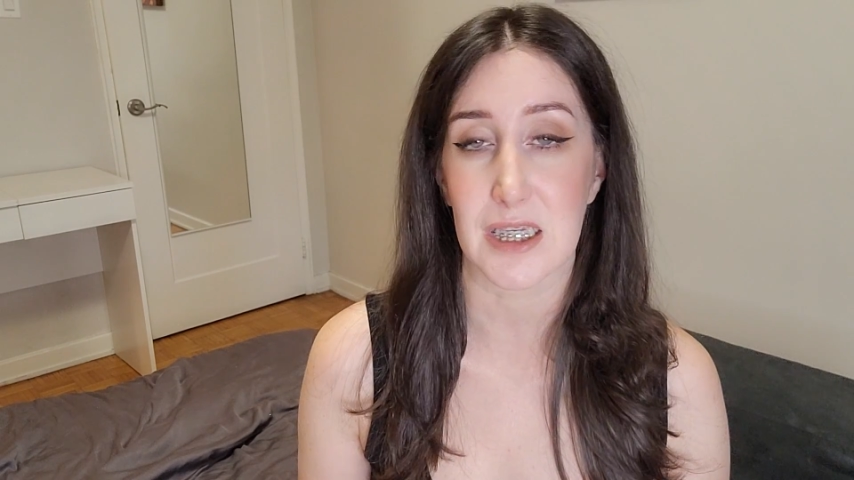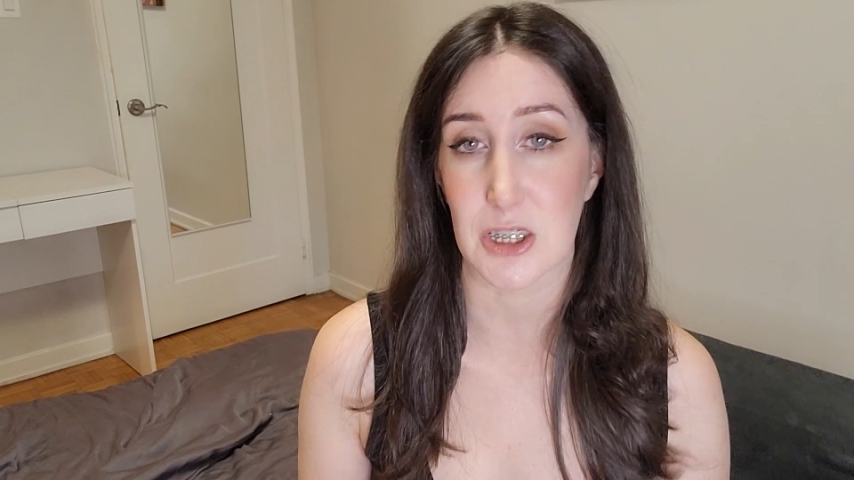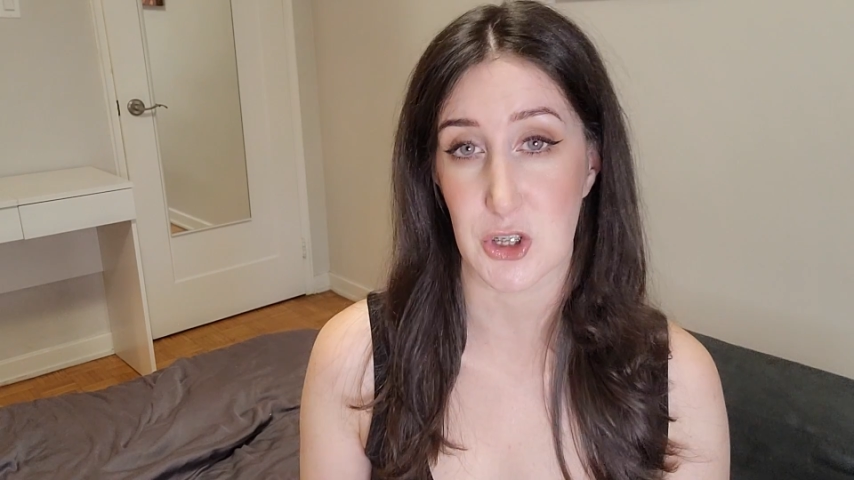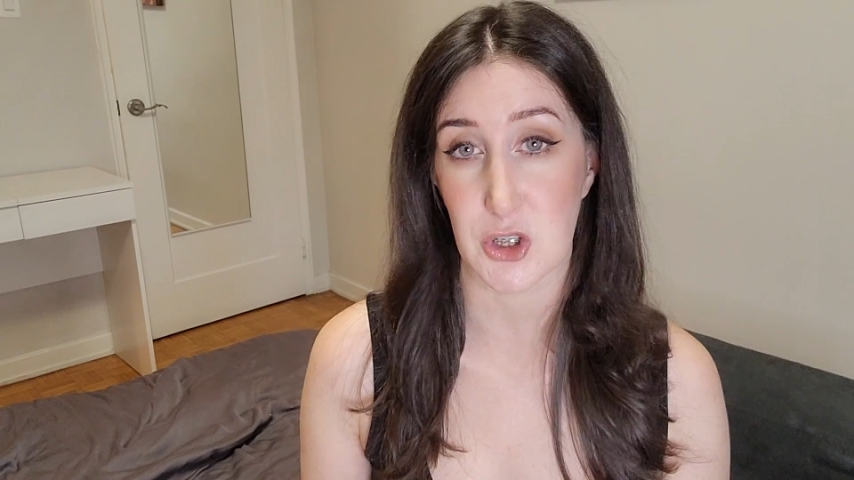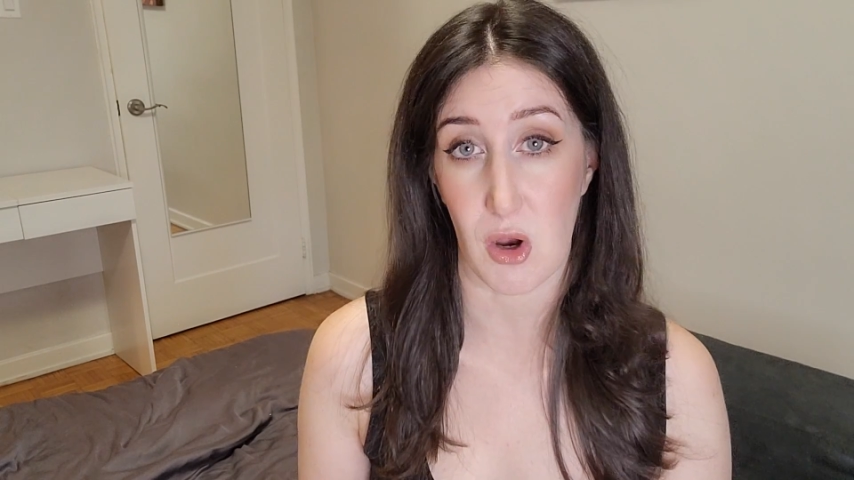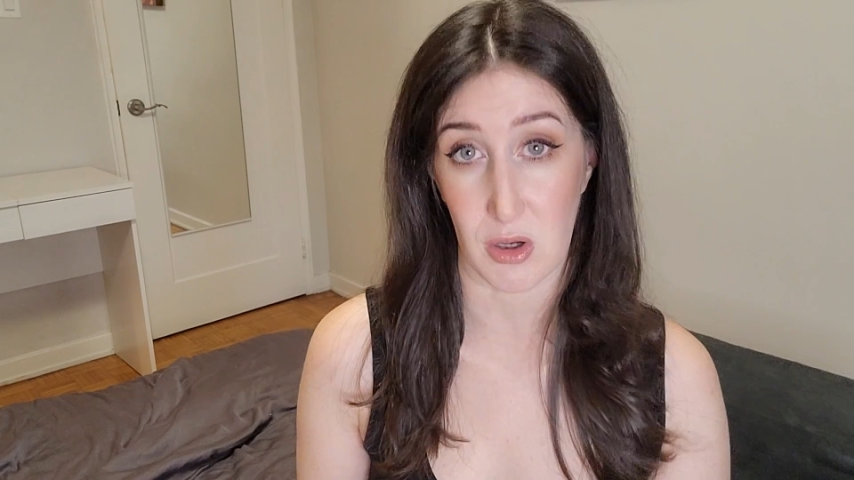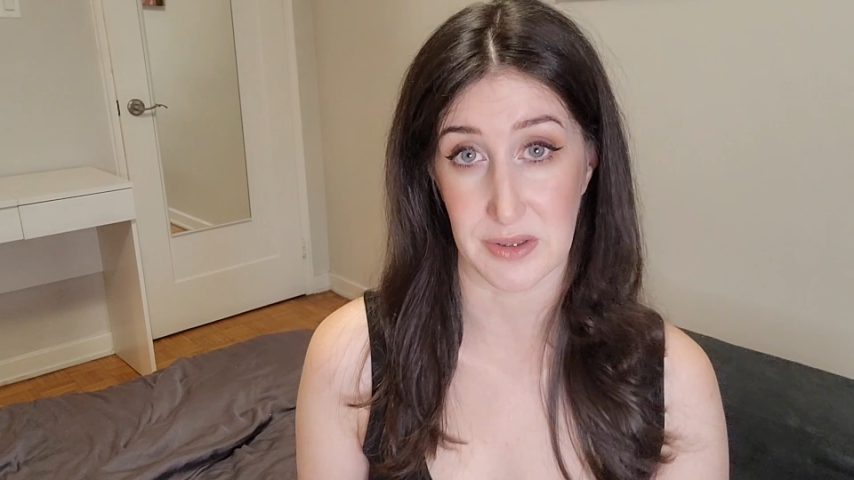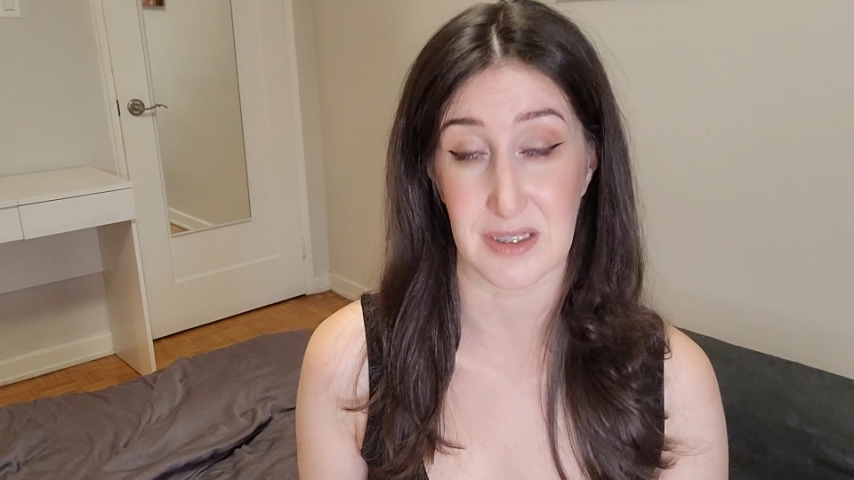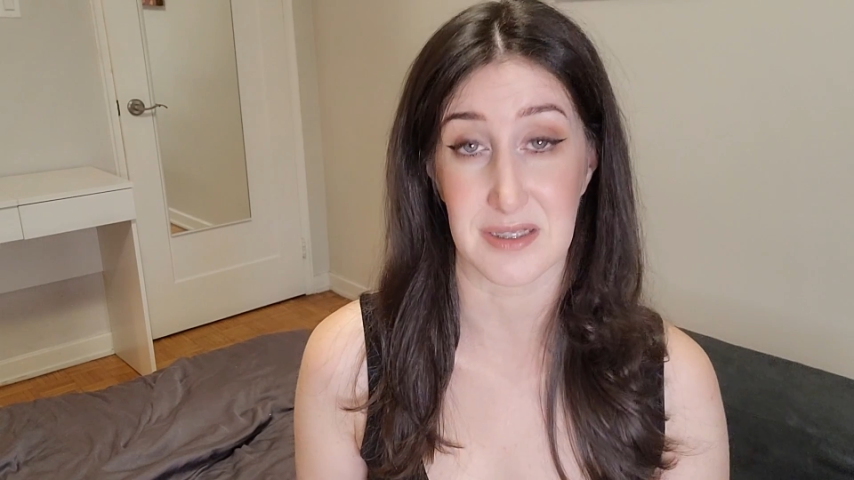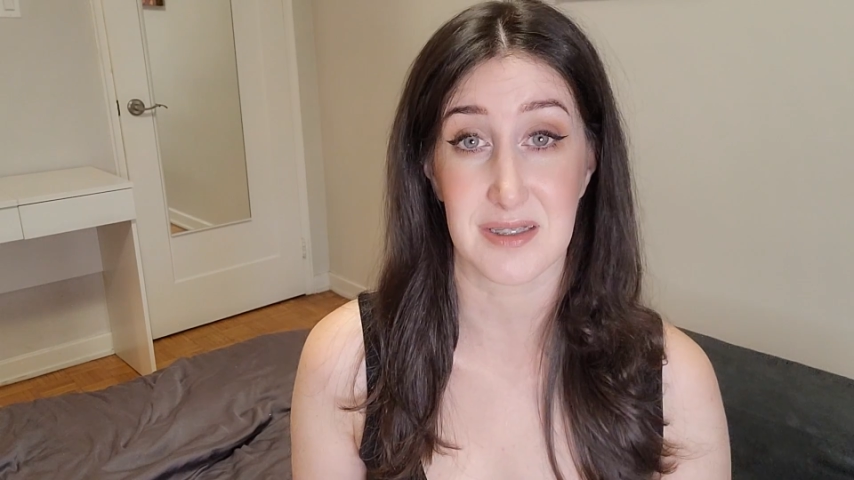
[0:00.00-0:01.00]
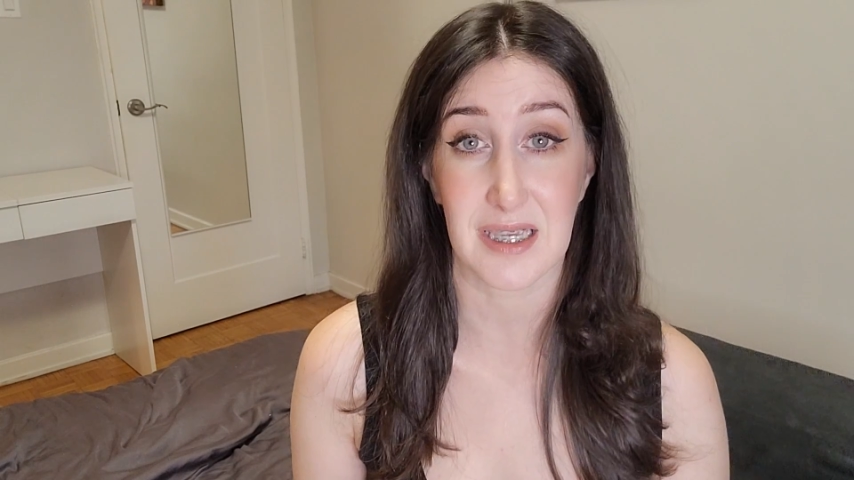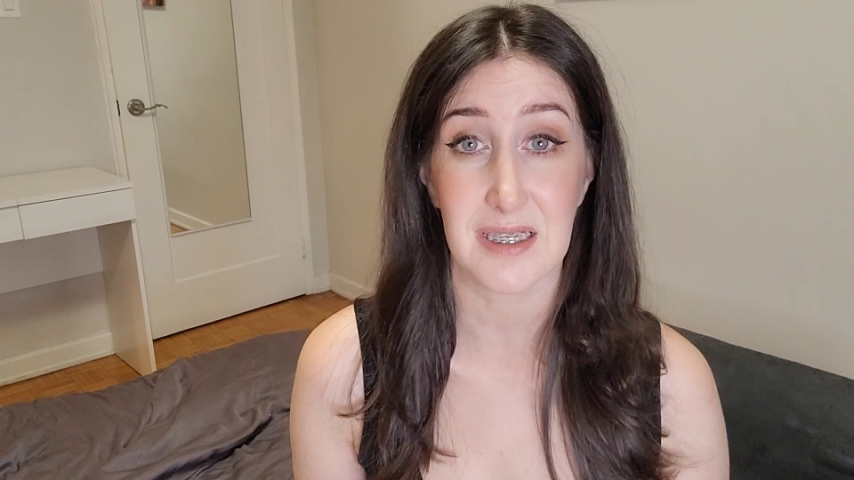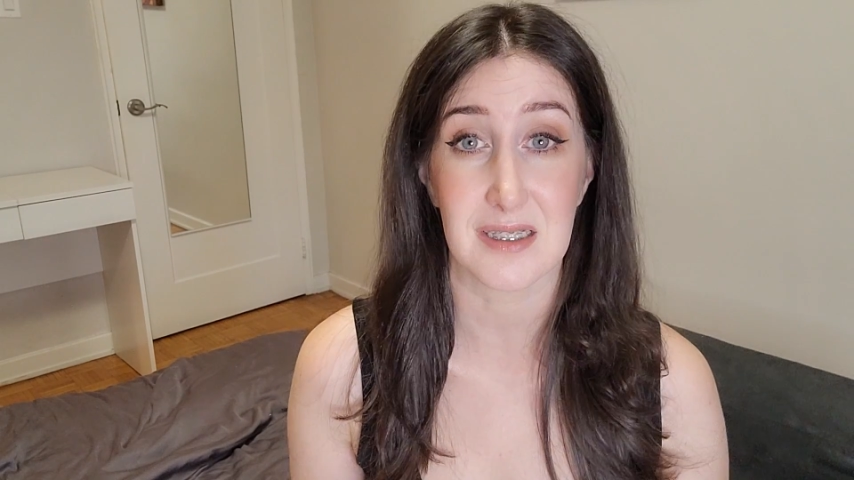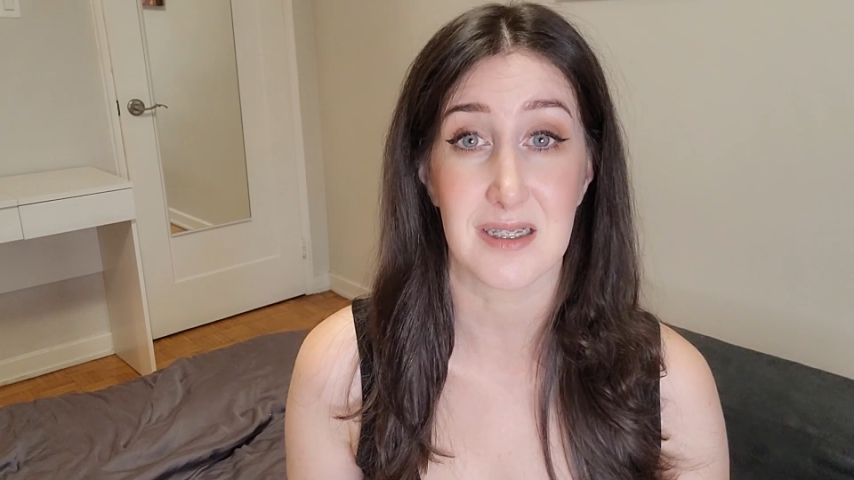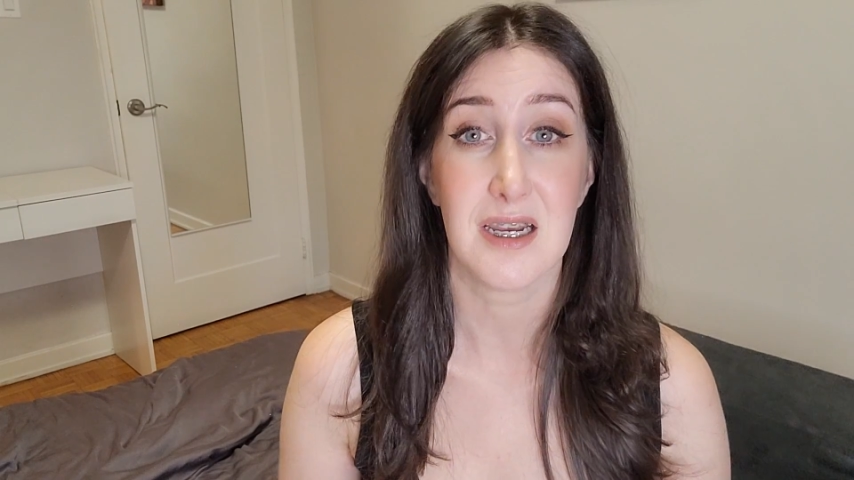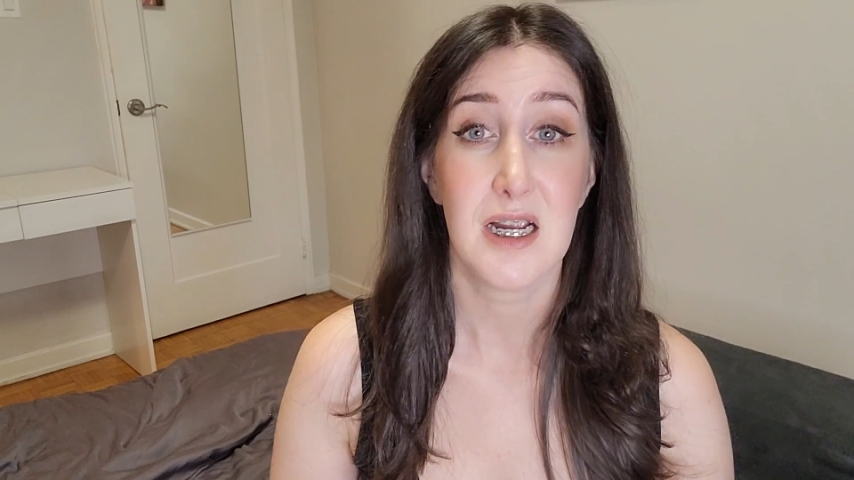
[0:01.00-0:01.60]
itch on the skin.